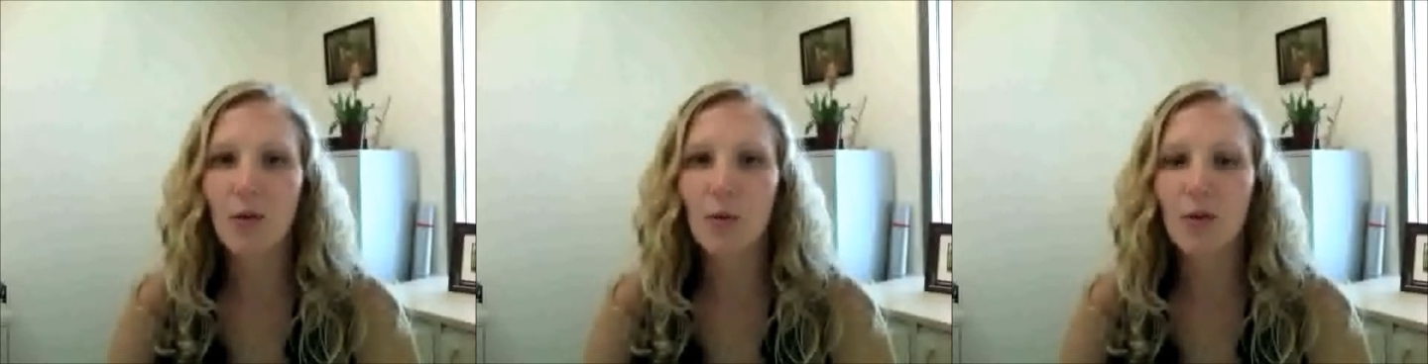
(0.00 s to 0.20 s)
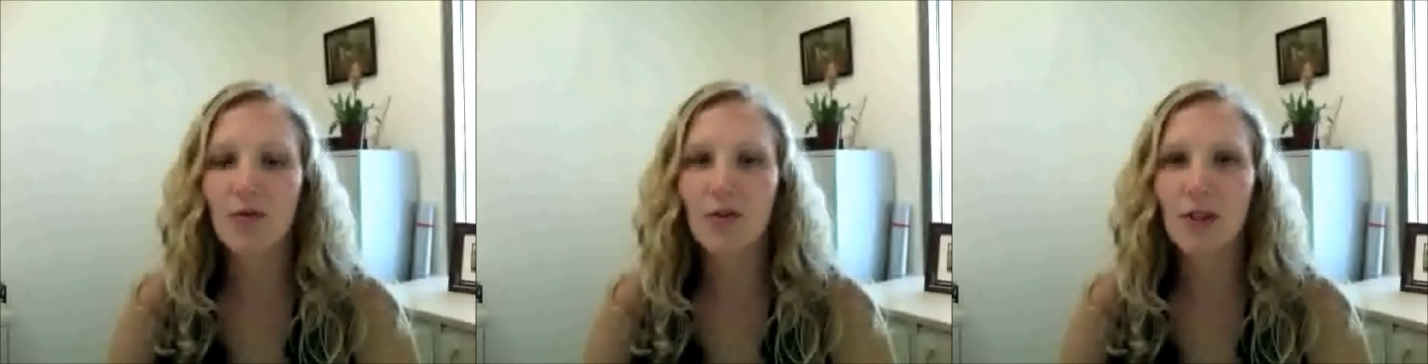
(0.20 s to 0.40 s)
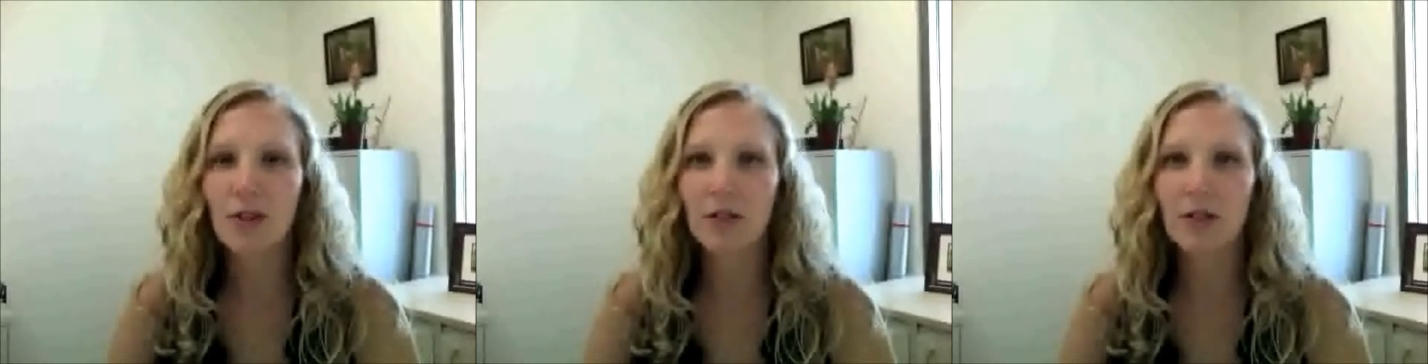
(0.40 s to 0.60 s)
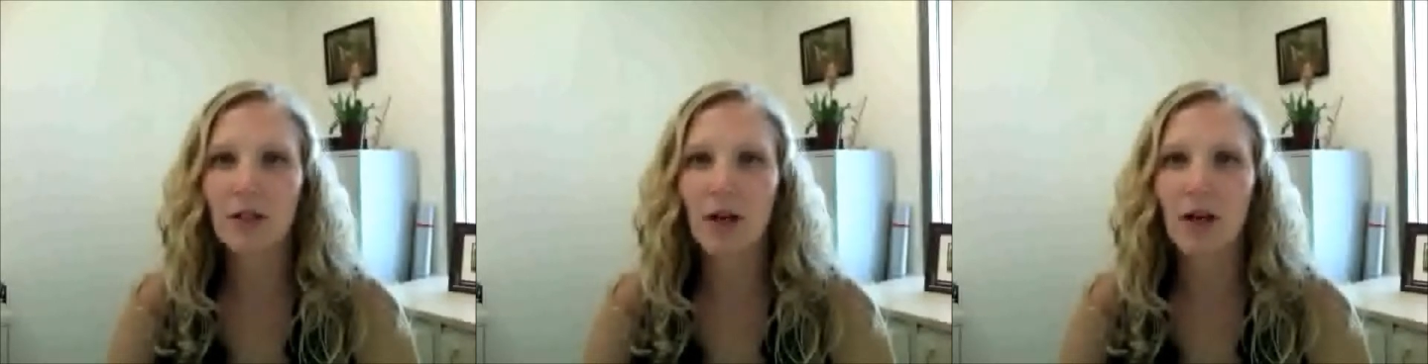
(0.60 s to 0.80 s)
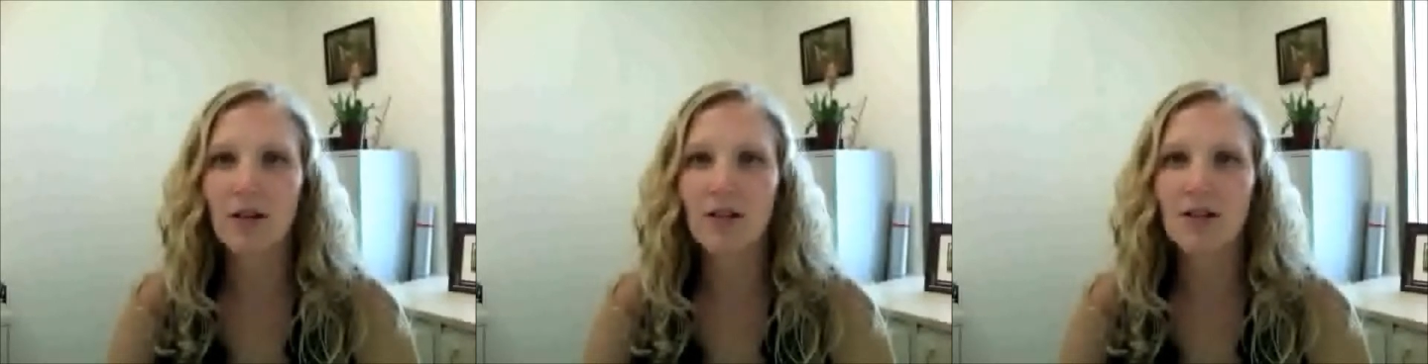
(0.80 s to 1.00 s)
with fecal
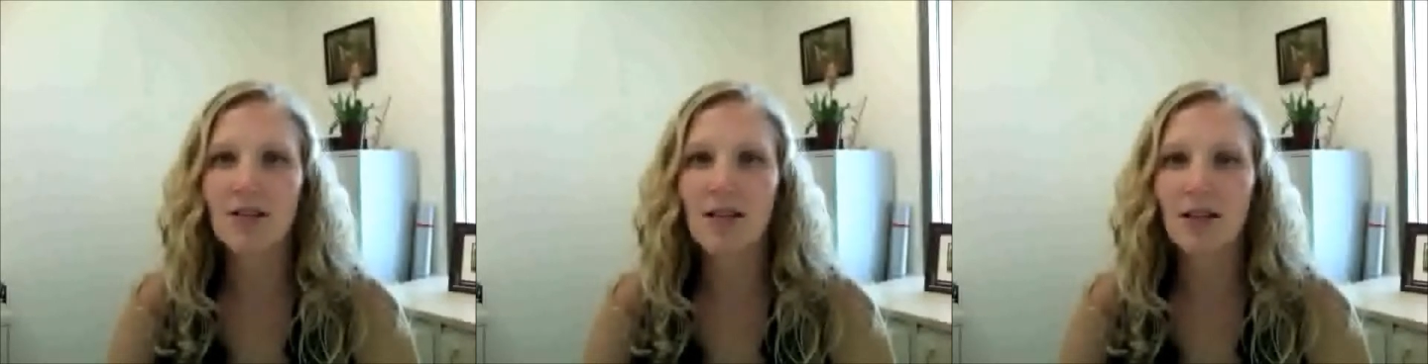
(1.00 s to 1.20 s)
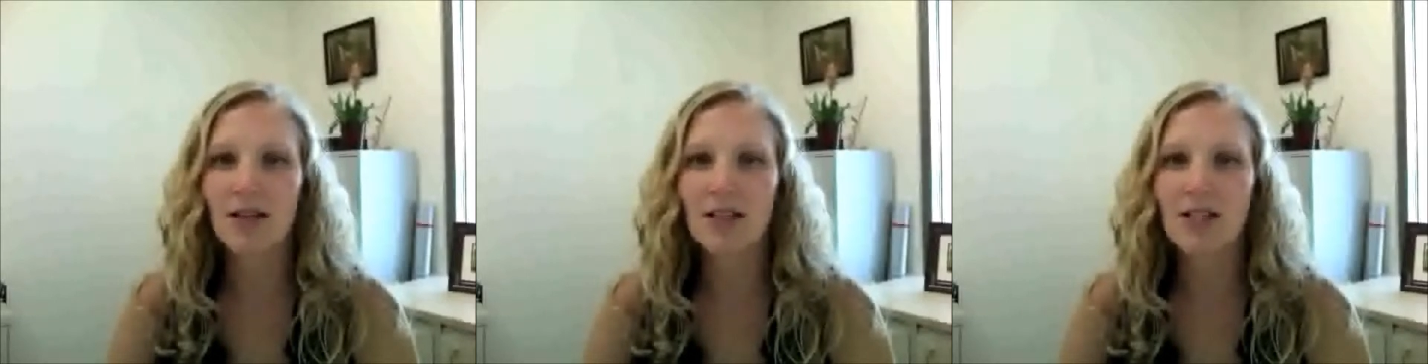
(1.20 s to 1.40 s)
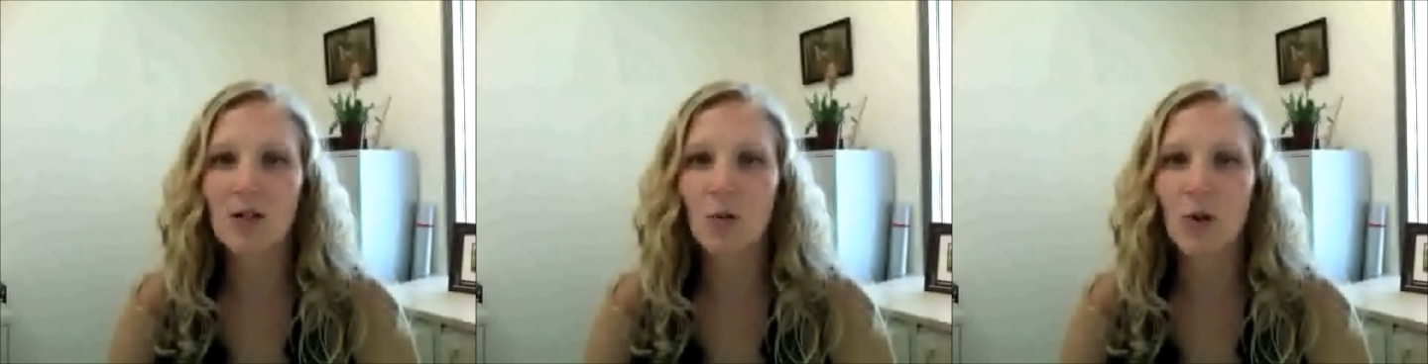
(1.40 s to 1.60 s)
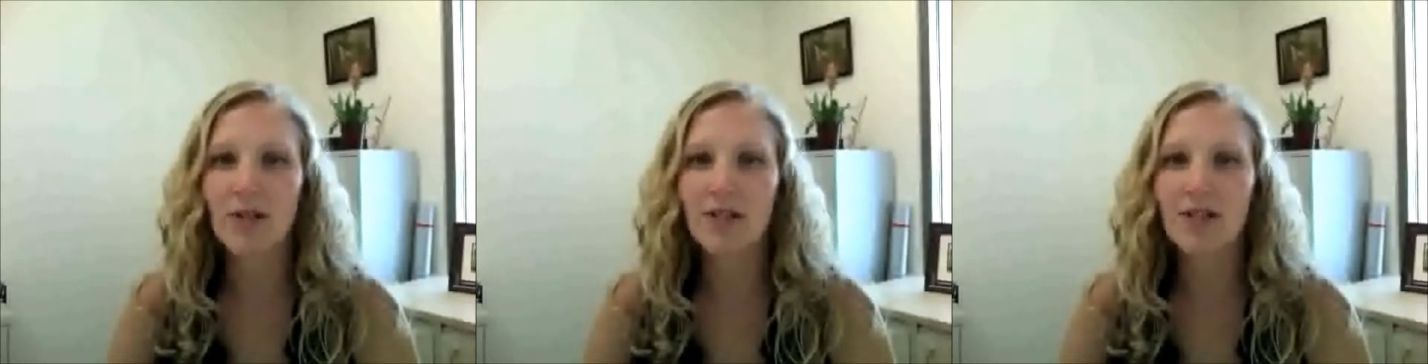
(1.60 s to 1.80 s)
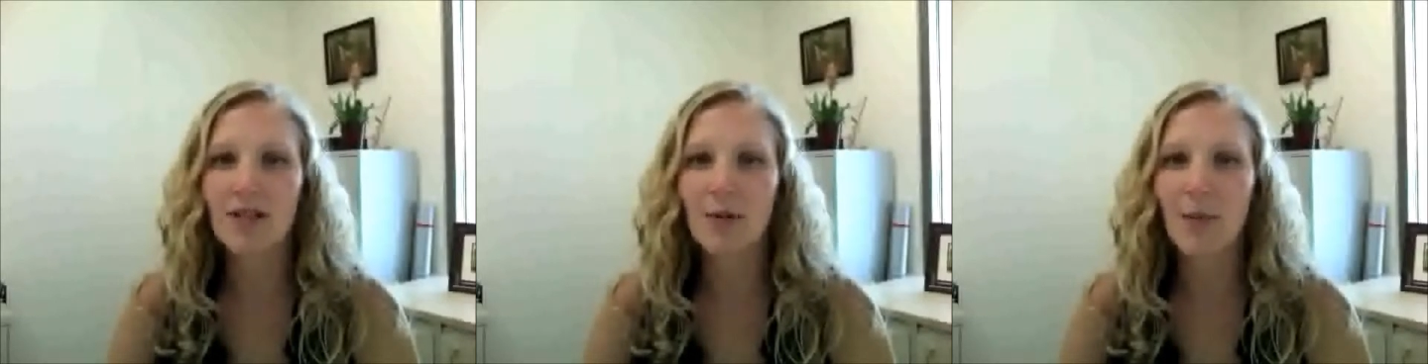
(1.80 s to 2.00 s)
incontinence at least
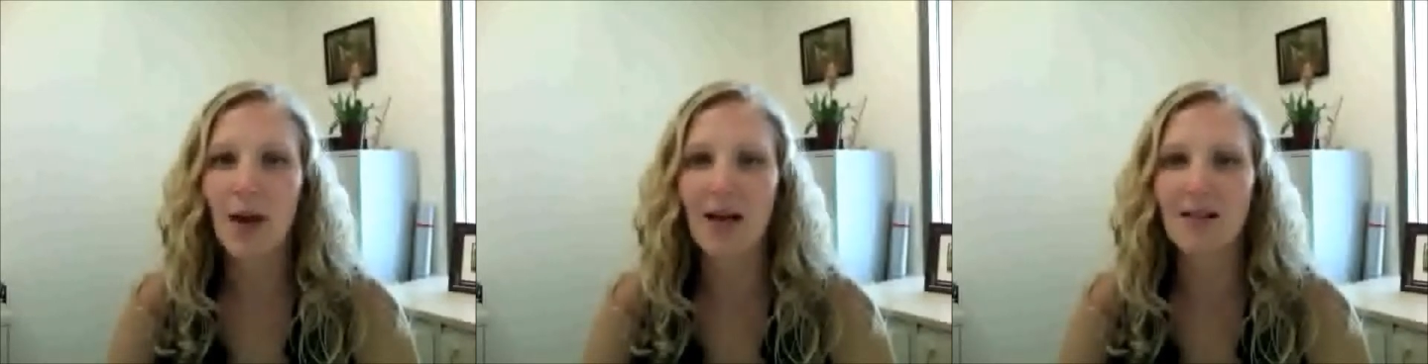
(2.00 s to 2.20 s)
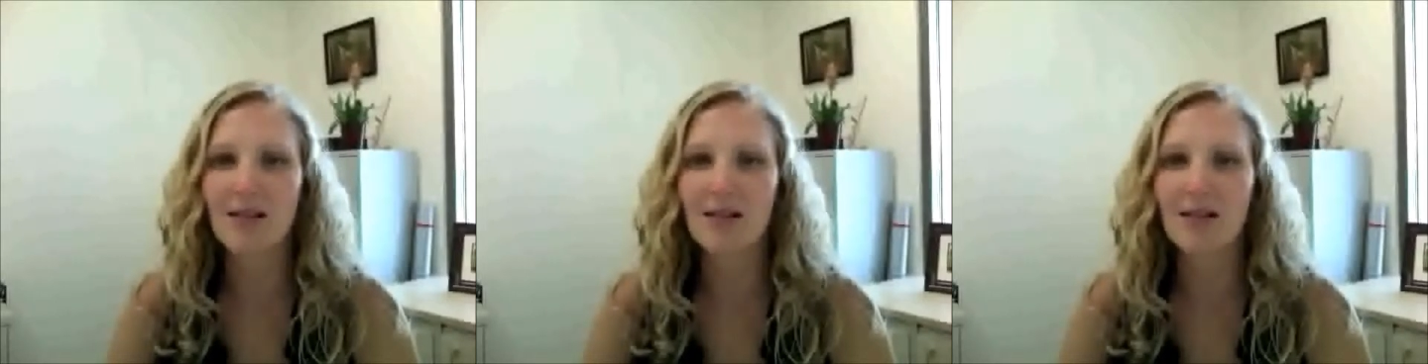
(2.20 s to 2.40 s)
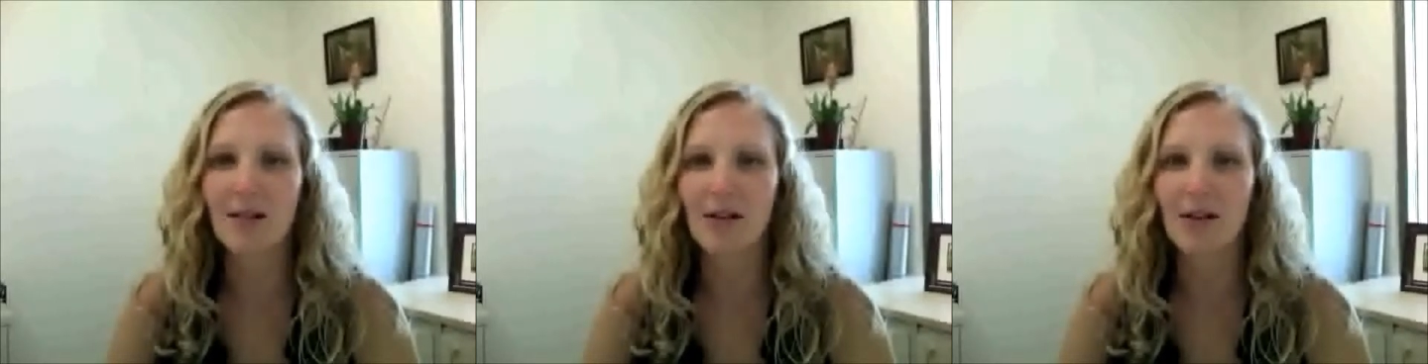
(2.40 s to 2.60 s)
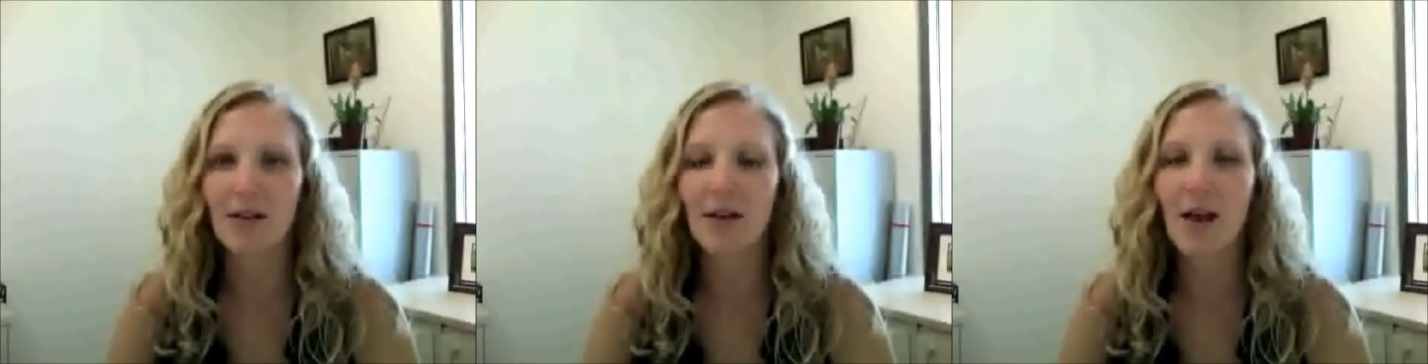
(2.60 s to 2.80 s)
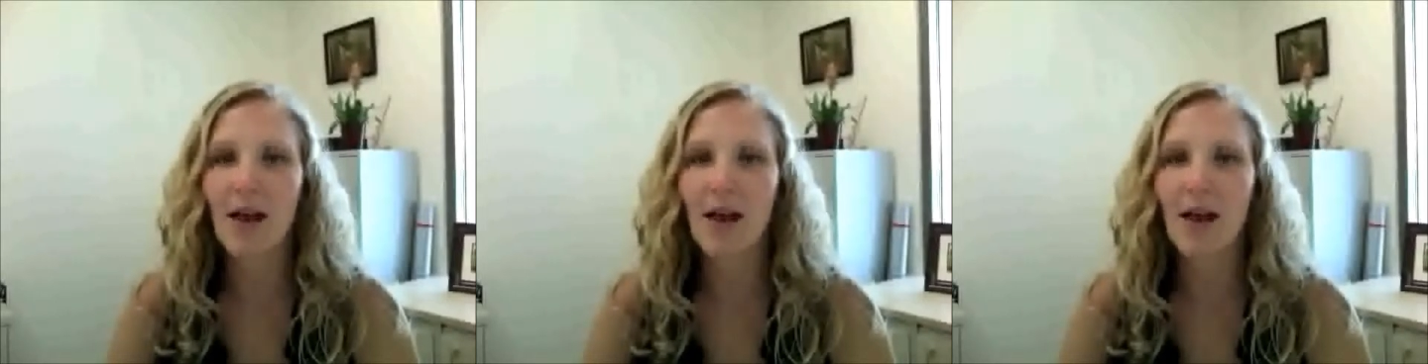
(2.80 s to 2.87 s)
once in the past year,